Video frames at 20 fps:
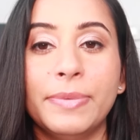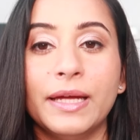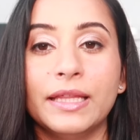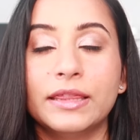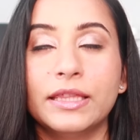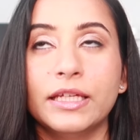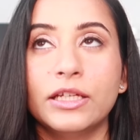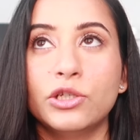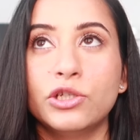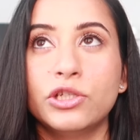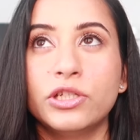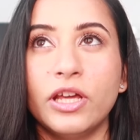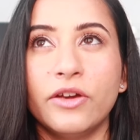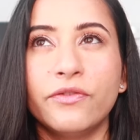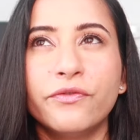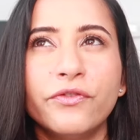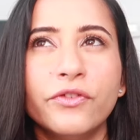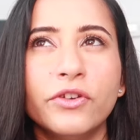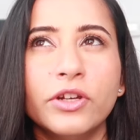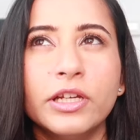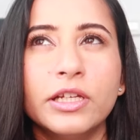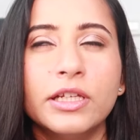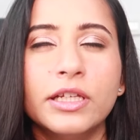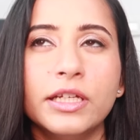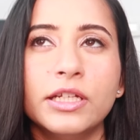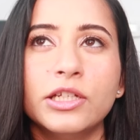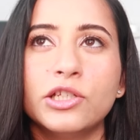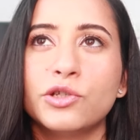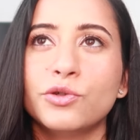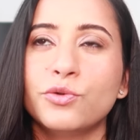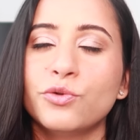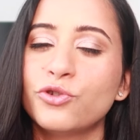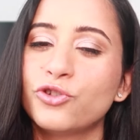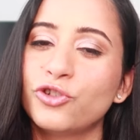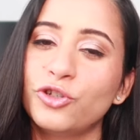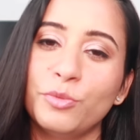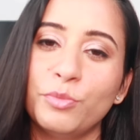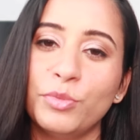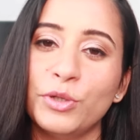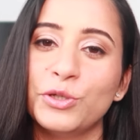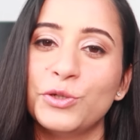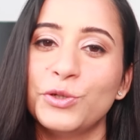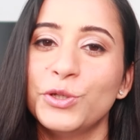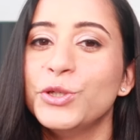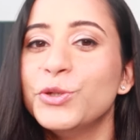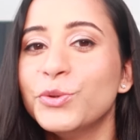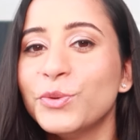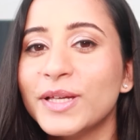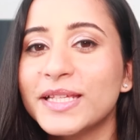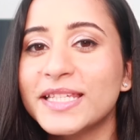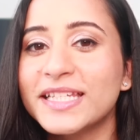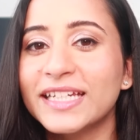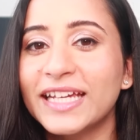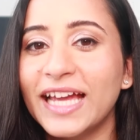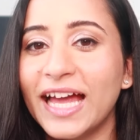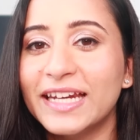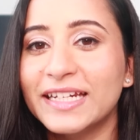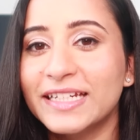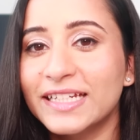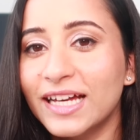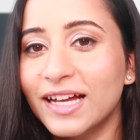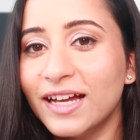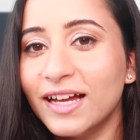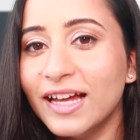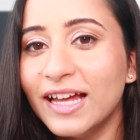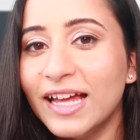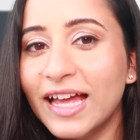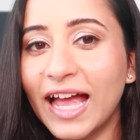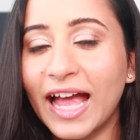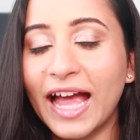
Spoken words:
but they definitely do ship it to US and Canada,